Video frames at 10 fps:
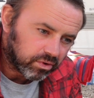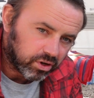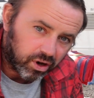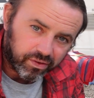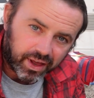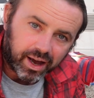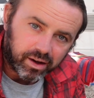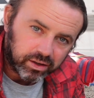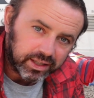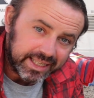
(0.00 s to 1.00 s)
got that
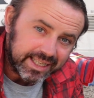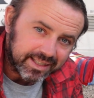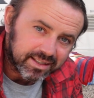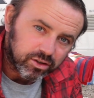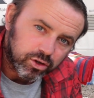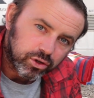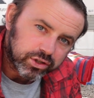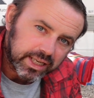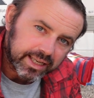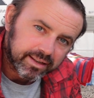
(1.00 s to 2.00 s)
lead,
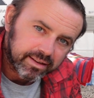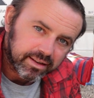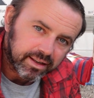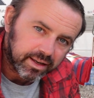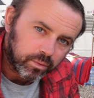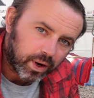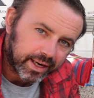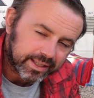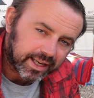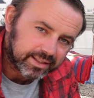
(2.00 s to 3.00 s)
cut it, and then
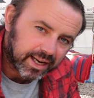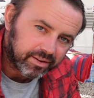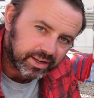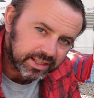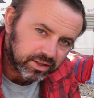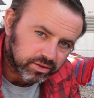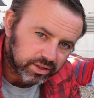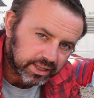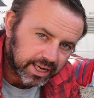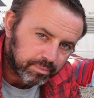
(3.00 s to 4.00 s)
wired that directly onto
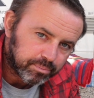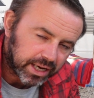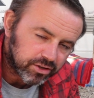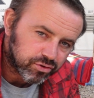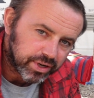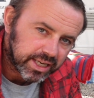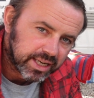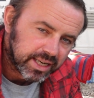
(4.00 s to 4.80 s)
the cab battery.